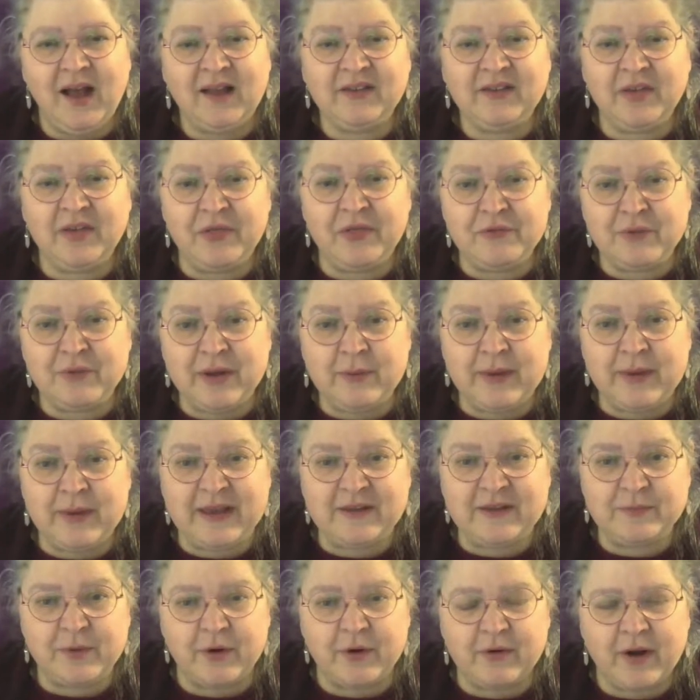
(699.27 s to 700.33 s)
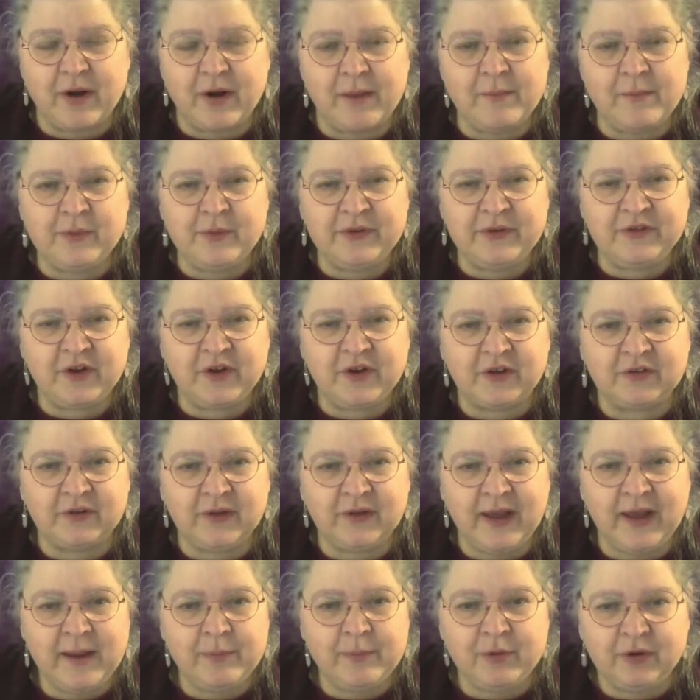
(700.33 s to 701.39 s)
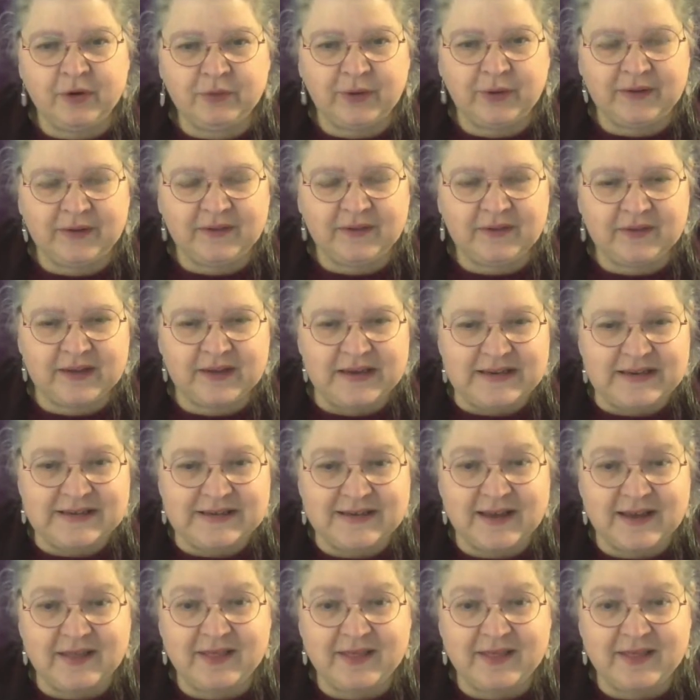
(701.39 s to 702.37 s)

It's a 3 weeks program. We start on April 26th.